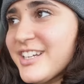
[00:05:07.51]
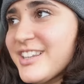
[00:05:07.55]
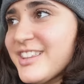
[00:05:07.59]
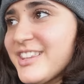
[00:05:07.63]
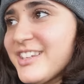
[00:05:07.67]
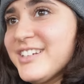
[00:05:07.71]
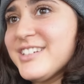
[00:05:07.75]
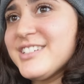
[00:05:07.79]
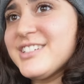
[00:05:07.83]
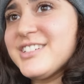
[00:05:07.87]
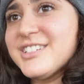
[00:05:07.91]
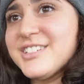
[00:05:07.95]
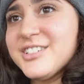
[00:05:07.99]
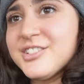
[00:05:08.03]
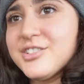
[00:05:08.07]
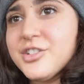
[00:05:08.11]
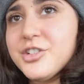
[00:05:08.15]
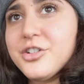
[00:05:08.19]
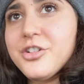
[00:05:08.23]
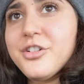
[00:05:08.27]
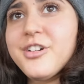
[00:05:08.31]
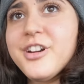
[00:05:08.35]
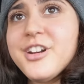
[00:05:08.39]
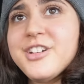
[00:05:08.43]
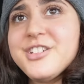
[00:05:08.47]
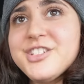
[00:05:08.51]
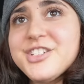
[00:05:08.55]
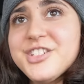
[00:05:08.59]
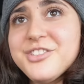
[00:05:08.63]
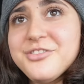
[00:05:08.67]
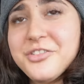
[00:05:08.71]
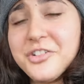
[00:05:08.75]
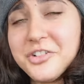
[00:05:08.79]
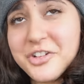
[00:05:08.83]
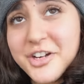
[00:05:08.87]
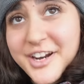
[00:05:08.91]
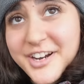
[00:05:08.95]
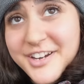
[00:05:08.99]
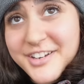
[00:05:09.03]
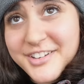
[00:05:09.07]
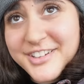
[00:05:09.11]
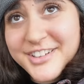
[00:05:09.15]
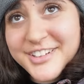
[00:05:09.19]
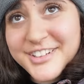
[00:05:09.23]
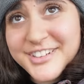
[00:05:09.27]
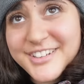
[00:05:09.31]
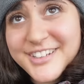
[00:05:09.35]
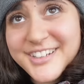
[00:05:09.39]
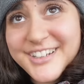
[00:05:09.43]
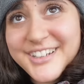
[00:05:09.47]
like this in Cranston, Rhode
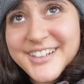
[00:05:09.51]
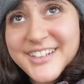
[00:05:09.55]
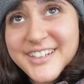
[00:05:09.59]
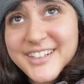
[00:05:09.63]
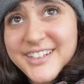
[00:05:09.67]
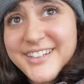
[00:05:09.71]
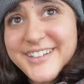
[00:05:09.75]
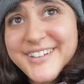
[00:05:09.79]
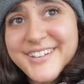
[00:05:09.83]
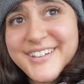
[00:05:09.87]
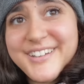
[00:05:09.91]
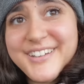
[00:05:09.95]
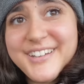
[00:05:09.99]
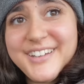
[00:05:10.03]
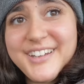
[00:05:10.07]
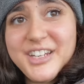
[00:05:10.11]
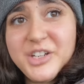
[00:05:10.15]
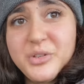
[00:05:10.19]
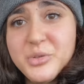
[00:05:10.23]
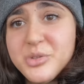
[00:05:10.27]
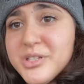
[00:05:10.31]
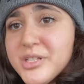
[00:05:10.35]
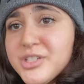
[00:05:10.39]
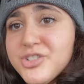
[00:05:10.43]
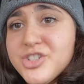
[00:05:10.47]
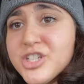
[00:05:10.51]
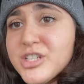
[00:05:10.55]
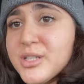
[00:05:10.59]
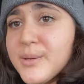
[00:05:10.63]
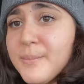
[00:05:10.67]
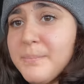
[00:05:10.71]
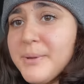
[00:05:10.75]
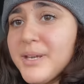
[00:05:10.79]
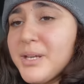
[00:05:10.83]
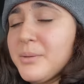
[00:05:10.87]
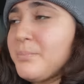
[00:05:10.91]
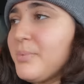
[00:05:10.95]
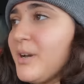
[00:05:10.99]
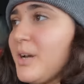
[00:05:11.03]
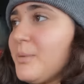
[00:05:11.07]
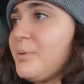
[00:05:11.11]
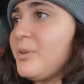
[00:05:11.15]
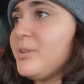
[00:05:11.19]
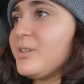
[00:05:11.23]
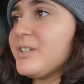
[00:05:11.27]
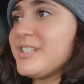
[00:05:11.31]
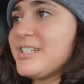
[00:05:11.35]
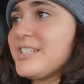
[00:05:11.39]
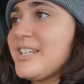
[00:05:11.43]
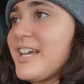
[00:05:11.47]
Island, and it was just a big
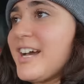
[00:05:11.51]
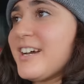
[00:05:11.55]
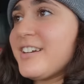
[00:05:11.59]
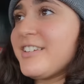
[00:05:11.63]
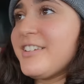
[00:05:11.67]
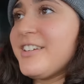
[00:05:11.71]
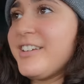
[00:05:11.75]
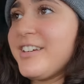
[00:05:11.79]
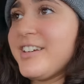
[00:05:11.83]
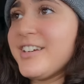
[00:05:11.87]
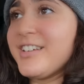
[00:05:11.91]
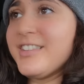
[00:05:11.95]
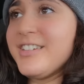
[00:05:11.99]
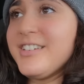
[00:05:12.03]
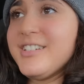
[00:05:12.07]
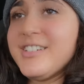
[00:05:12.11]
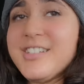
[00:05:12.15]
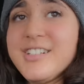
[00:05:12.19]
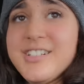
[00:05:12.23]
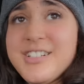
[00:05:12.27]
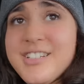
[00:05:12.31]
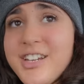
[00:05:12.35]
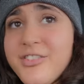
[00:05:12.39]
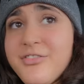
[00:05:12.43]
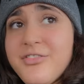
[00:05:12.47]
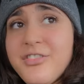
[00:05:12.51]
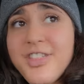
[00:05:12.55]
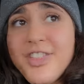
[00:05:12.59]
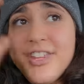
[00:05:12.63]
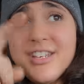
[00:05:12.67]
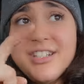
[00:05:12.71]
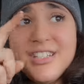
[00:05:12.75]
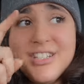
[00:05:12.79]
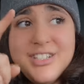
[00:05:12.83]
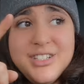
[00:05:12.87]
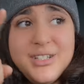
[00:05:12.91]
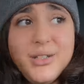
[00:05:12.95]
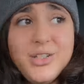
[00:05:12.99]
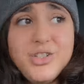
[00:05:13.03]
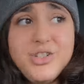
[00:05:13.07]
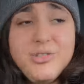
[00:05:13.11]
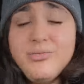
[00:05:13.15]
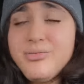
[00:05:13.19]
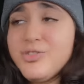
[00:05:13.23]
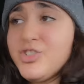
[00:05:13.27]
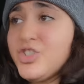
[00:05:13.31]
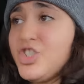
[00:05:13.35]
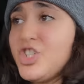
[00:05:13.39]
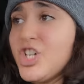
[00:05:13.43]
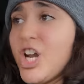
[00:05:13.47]
bubble exactly like this, except for this is a
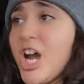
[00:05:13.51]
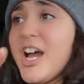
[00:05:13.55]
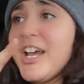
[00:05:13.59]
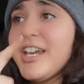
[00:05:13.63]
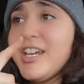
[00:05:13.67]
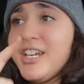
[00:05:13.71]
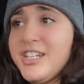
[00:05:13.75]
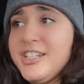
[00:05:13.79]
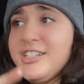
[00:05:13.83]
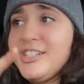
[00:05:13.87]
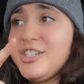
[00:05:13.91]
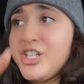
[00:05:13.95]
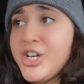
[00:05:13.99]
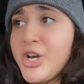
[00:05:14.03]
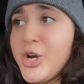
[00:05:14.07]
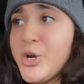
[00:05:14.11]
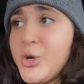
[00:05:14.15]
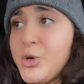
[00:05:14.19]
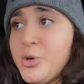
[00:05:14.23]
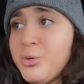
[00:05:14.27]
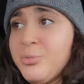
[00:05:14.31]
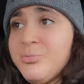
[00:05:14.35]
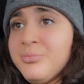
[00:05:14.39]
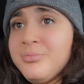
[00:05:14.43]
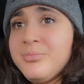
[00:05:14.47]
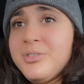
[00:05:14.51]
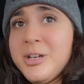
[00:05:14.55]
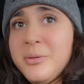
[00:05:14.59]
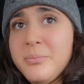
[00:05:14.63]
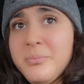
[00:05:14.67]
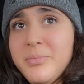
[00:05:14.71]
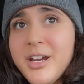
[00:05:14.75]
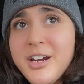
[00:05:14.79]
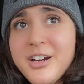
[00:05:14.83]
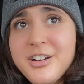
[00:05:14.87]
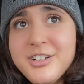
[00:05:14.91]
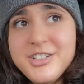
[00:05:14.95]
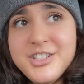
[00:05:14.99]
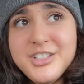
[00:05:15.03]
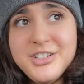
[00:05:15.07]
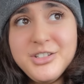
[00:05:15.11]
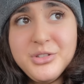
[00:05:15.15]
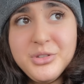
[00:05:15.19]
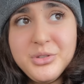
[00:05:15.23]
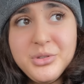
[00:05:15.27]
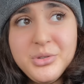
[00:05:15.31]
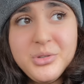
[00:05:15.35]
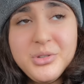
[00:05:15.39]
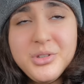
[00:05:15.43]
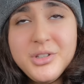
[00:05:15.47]
giant dome compared
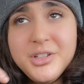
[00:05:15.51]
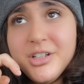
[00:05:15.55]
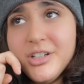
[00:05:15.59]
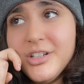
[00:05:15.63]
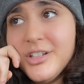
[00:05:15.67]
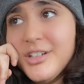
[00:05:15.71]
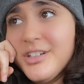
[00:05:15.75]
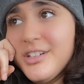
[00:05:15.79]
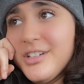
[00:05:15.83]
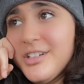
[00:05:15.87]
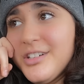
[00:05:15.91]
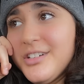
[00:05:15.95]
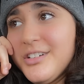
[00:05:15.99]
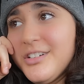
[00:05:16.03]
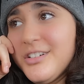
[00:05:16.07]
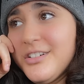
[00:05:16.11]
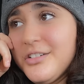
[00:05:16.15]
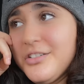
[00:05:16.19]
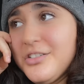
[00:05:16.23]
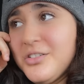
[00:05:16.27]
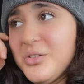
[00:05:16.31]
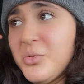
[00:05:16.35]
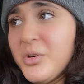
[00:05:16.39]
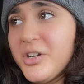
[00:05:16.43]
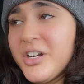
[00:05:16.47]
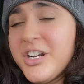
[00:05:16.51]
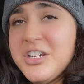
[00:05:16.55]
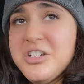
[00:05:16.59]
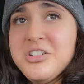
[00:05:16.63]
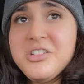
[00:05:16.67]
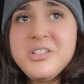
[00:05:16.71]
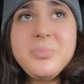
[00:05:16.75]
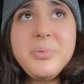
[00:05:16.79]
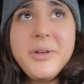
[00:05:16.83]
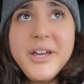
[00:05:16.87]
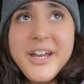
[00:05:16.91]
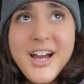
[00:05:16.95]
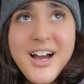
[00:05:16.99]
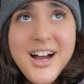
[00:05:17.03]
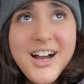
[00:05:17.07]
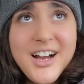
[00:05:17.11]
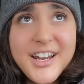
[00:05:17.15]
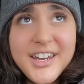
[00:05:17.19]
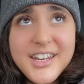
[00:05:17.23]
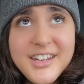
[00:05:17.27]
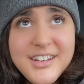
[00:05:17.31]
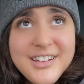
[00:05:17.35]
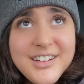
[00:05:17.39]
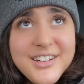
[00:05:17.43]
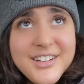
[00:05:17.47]
to the one I used to play
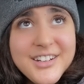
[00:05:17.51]
hockey